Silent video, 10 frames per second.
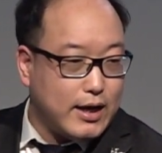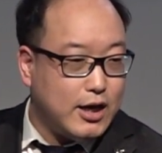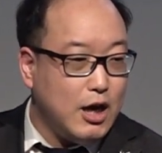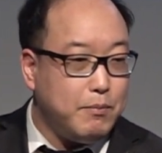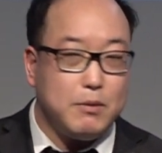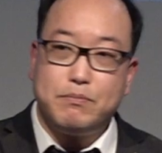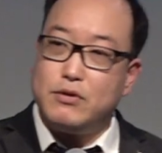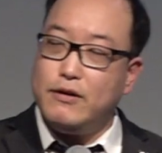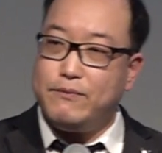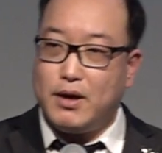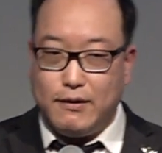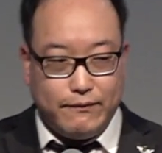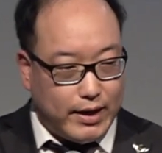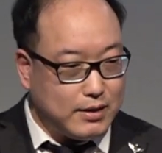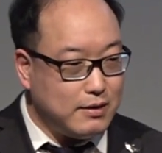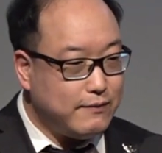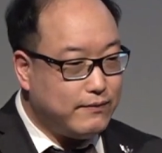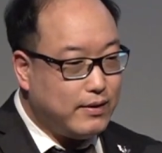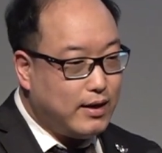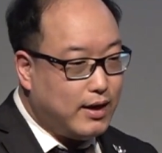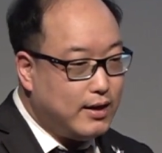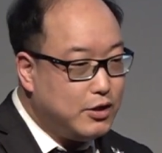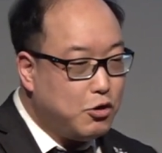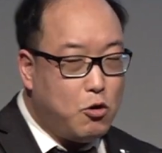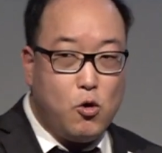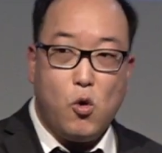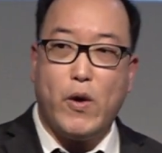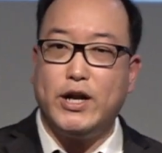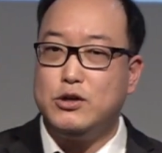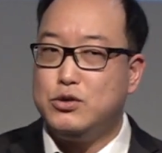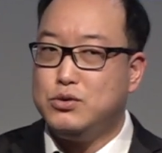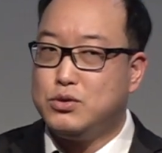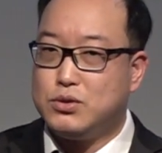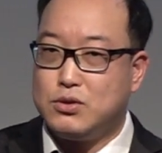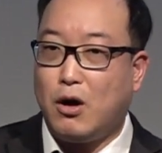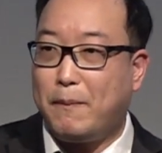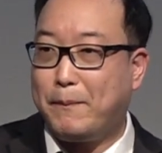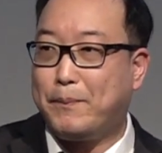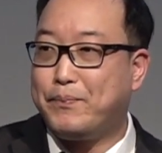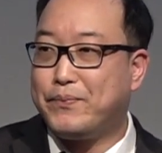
Okay, keep it brief but effective, and know when to stop.